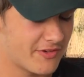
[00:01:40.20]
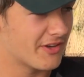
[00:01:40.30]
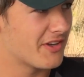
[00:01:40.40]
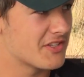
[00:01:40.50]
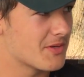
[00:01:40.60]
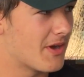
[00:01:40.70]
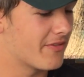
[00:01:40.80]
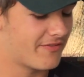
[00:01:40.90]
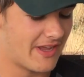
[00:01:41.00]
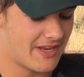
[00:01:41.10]
feelings
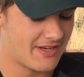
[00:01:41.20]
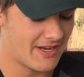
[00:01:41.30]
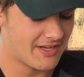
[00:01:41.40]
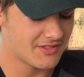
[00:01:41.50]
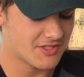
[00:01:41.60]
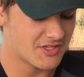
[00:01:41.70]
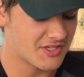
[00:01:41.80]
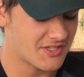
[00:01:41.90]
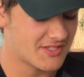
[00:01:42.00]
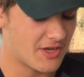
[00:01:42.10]
about fad diets such
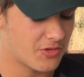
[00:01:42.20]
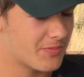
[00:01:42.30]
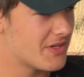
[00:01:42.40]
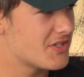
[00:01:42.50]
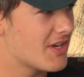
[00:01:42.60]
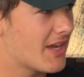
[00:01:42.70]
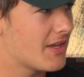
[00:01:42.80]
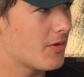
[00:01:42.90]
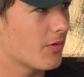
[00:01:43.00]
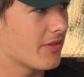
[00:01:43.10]
as South Beach
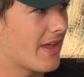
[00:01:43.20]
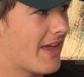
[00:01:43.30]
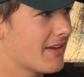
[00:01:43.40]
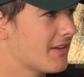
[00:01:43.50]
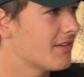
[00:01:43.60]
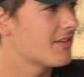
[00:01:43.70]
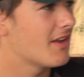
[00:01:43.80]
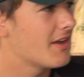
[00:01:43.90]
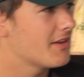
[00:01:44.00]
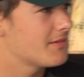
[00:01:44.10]
diet or the Atkins
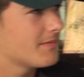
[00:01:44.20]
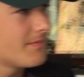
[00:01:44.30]
diet?